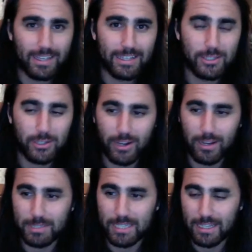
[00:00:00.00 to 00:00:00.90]

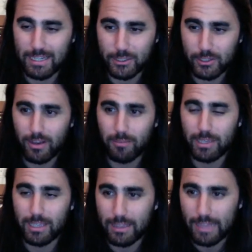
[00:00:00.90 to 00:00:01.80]
Instagram saying that he saw
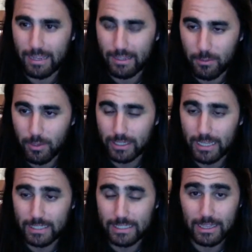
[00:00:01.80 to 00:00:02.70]
me and that he wanted
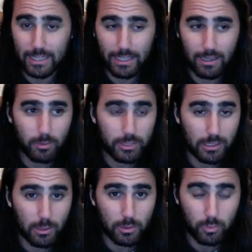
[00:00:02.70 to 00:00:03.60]
to actually link up, which I
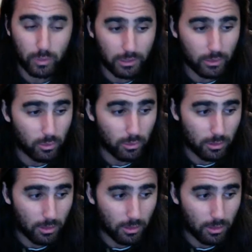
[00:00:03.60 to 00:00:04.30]
thought was really cool.